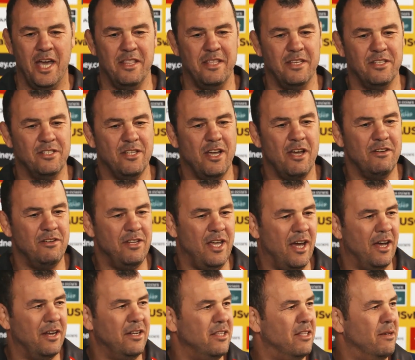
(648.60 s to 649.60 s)
There's no
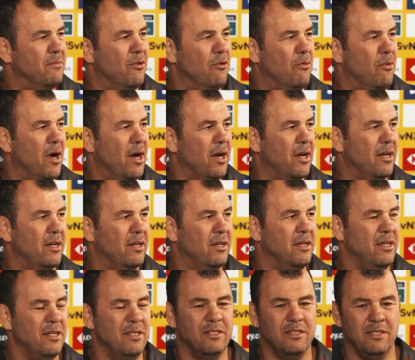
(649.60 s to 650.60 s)
doubting that Moanga
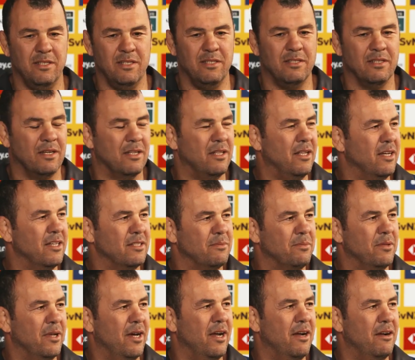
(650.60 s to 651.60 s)
is a class
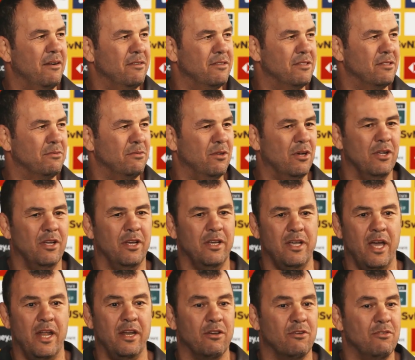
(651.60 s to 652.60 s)
player as well,
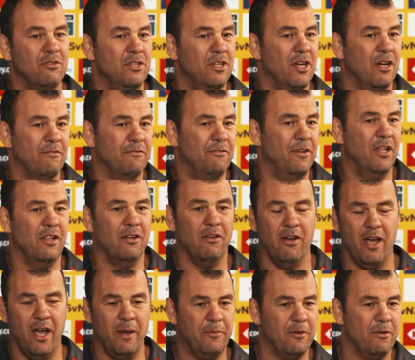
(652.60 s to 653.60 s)
and a good young fellow.
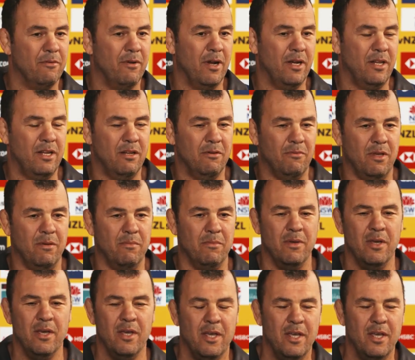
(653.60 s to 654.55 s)
I happen to run into him.